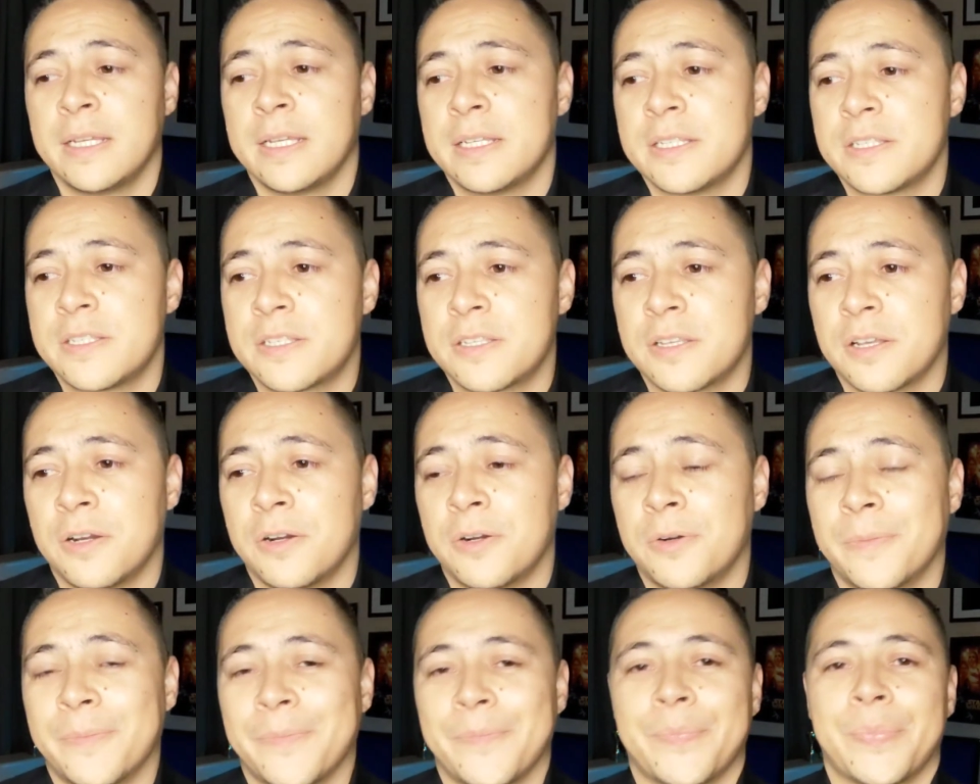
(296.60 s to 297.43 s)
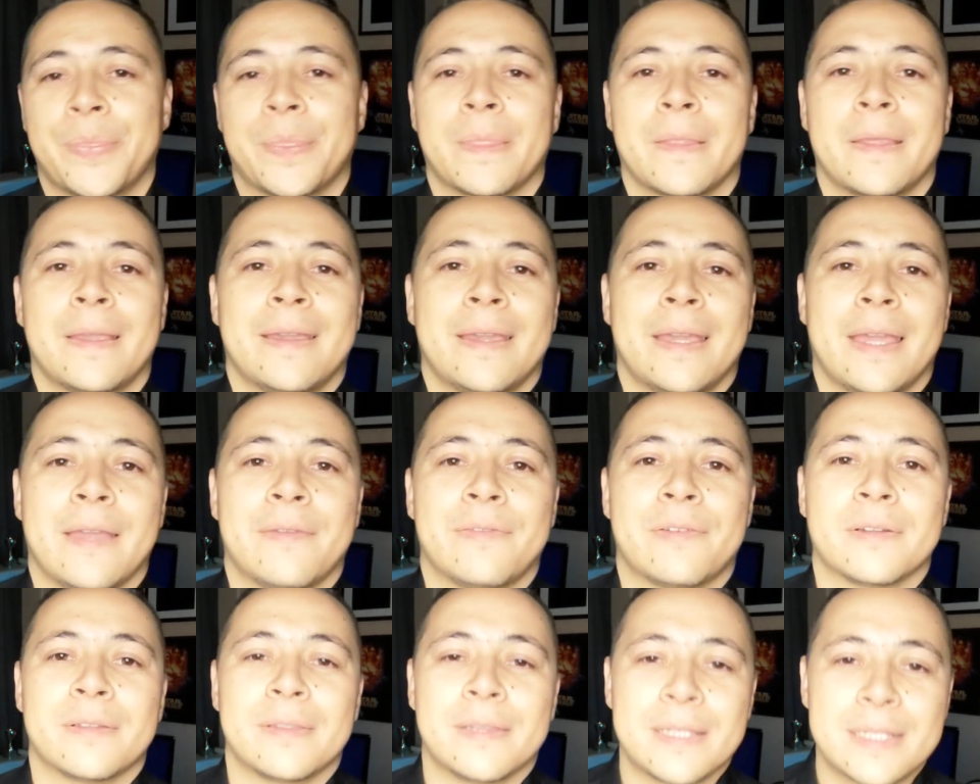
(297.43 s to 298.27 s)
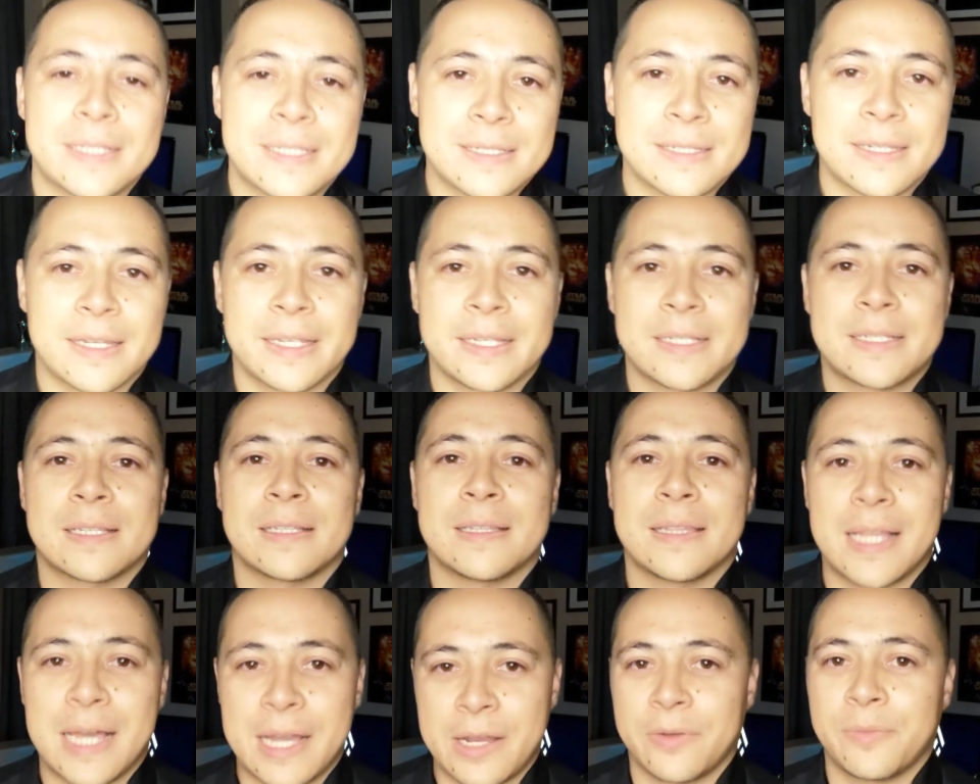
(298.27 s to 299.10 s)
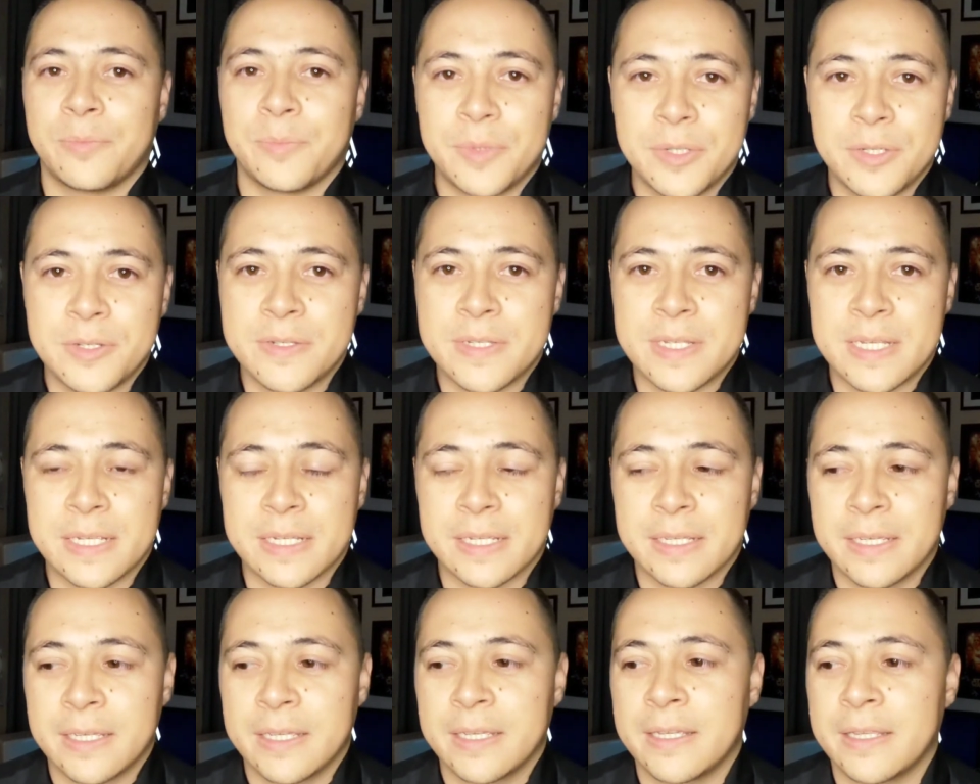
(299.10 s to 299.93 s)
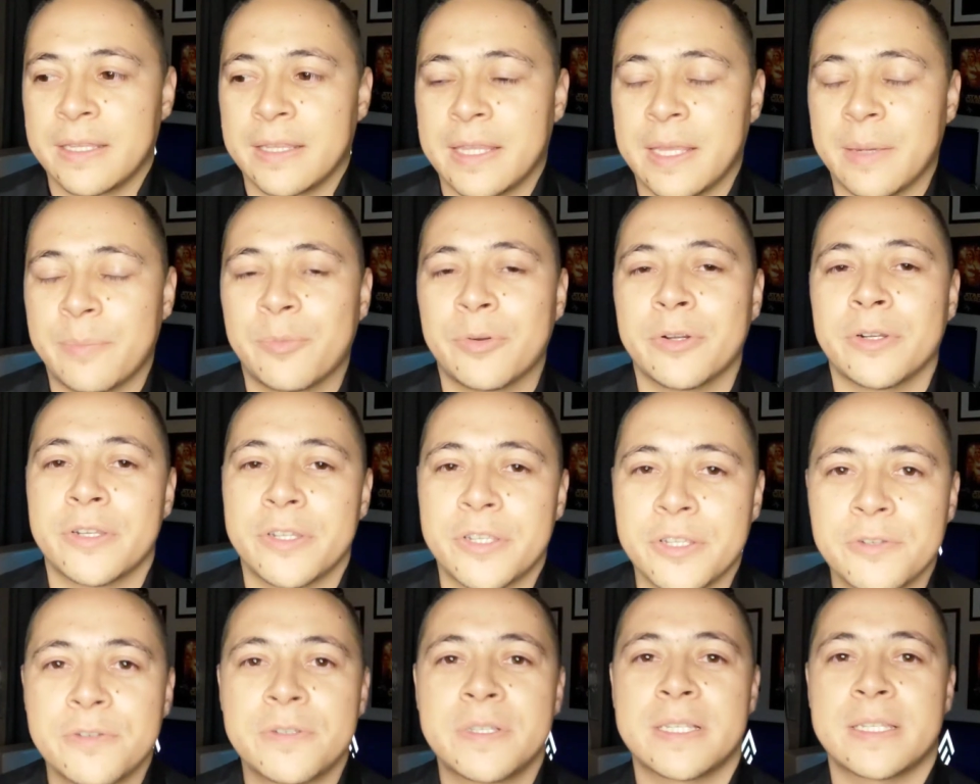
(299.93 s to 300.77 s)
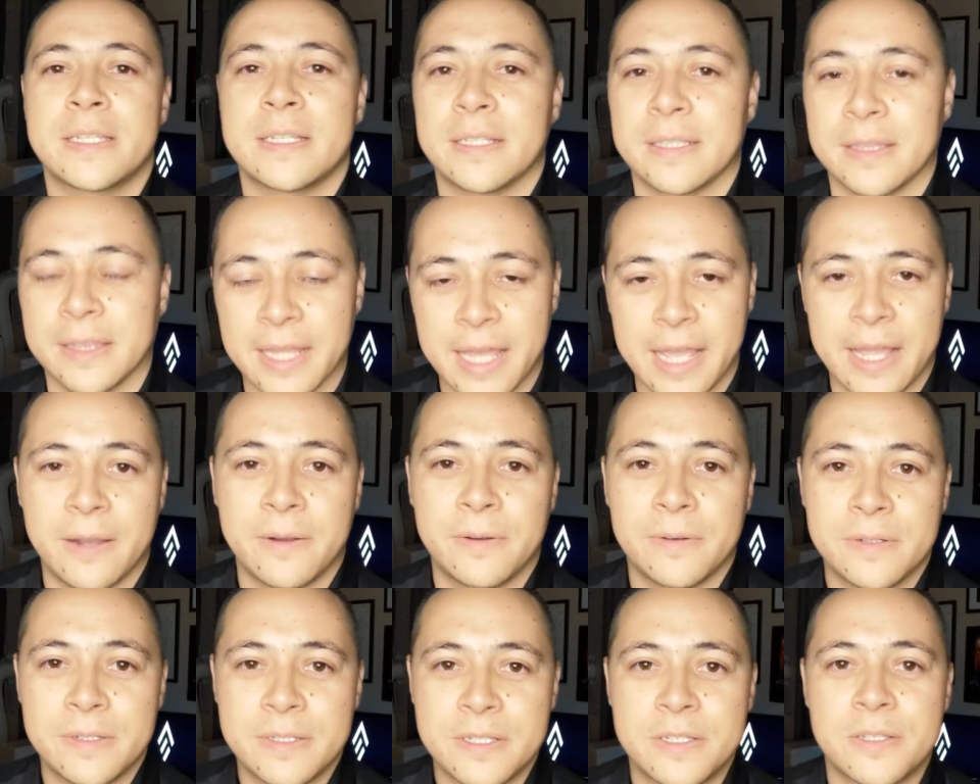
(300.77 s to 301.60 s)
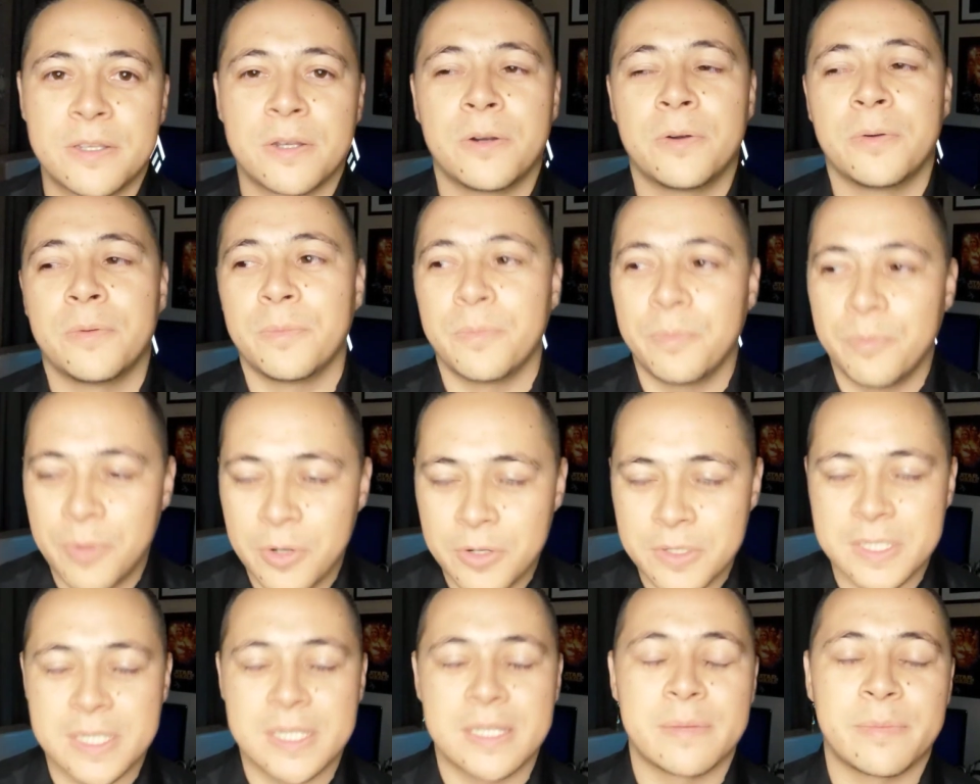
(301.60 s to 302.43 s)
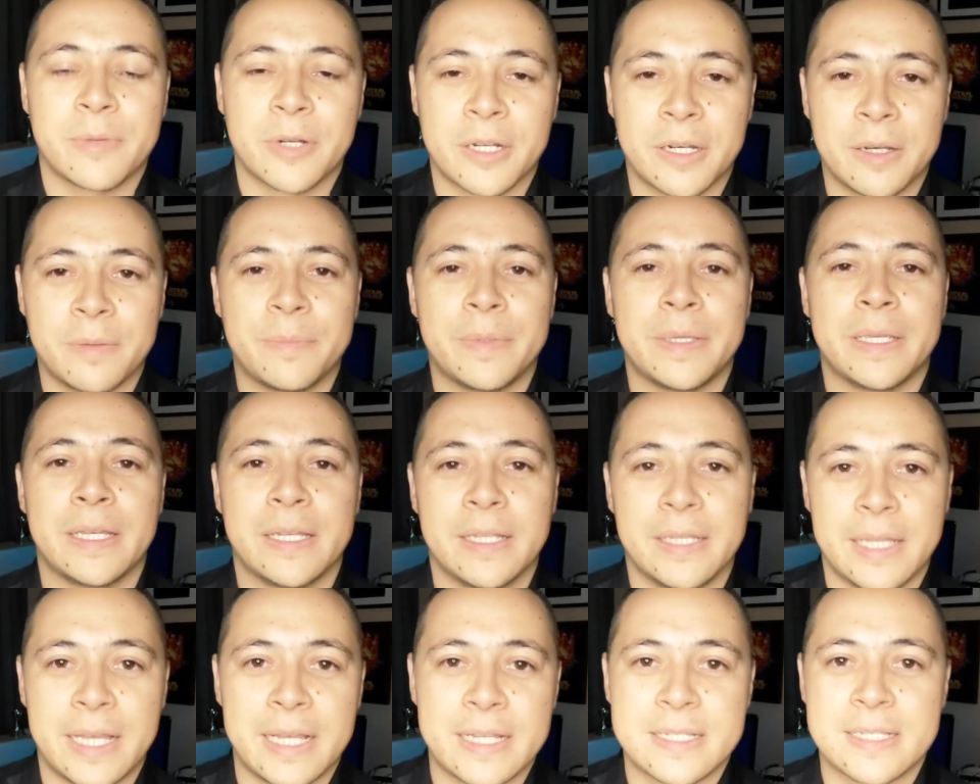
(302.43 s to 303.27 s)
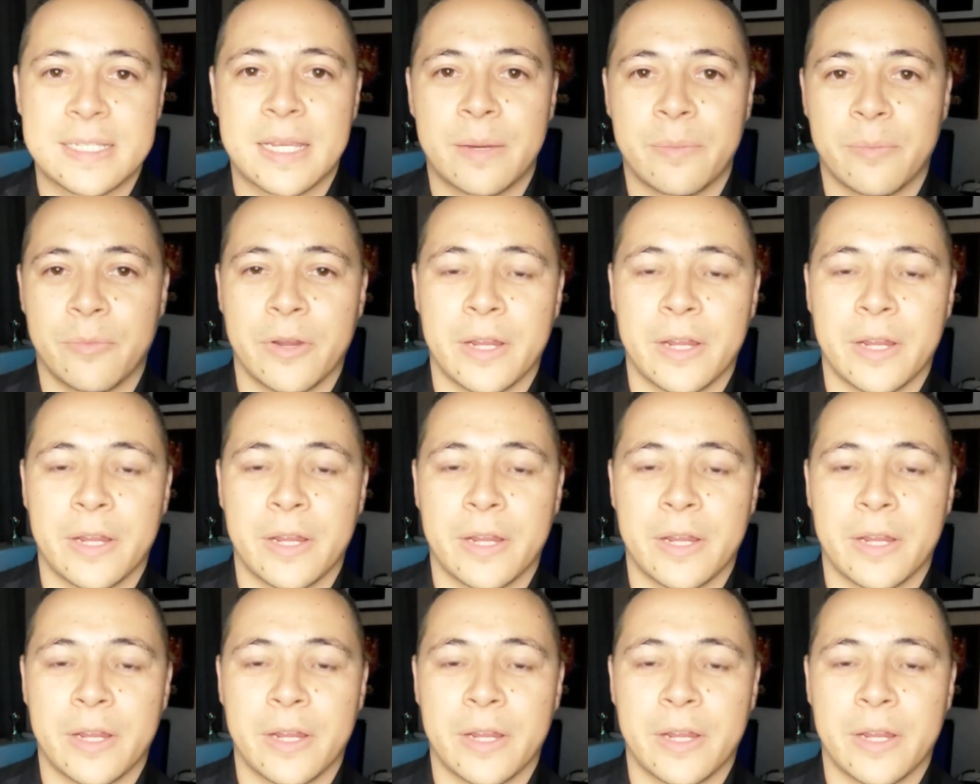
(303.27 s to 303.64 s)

So if you're listening to loud music, they produced it loud. So most of them are going to be in that same